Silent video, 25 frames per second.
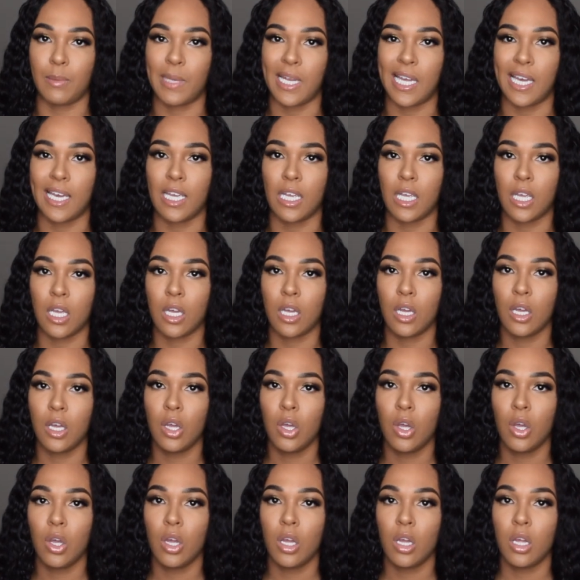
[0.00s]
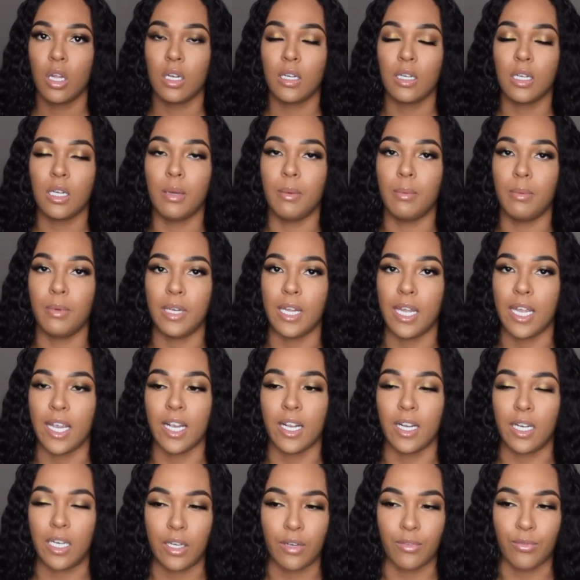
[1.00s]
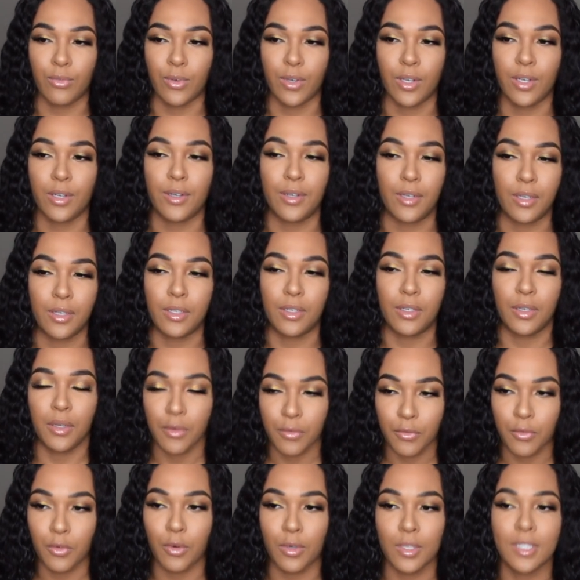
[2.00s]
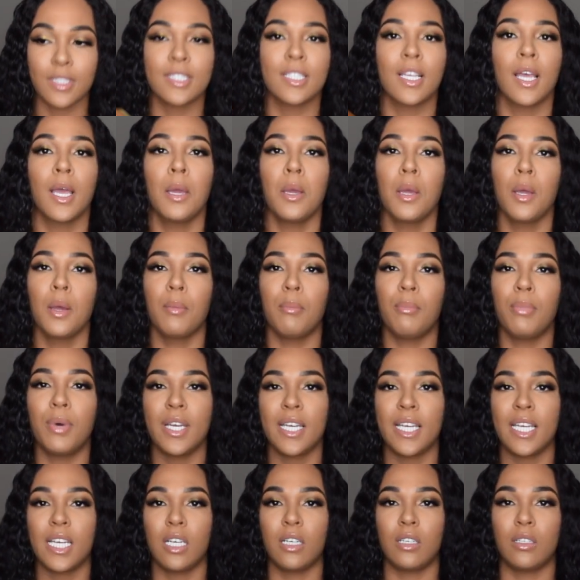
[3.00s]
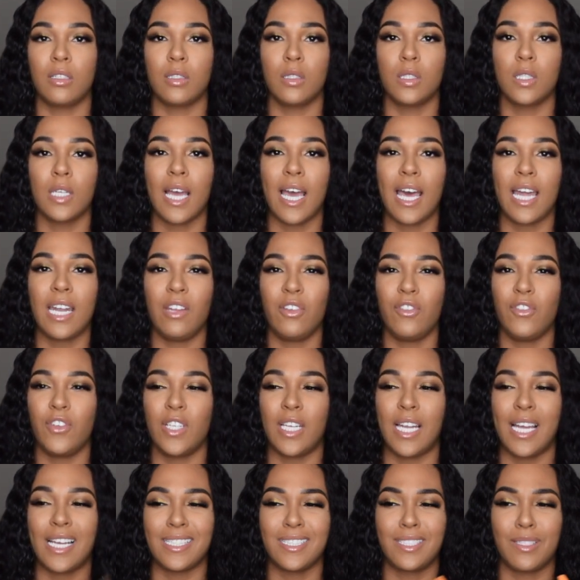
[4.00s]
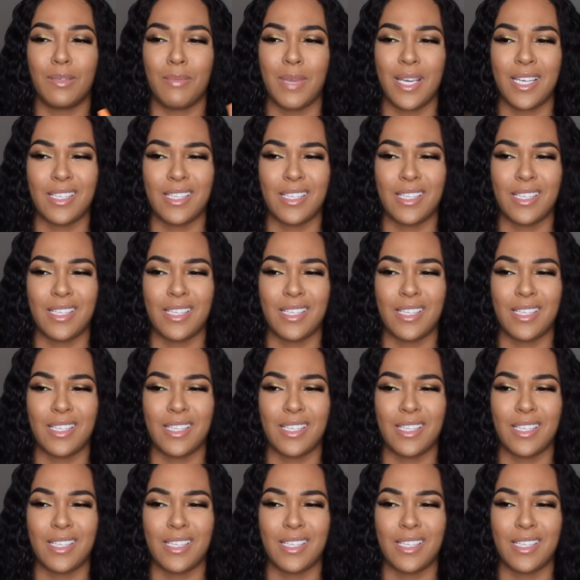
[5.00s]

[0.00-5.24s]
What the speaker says: Like the hair different, duh, of course, but I didn't feel like to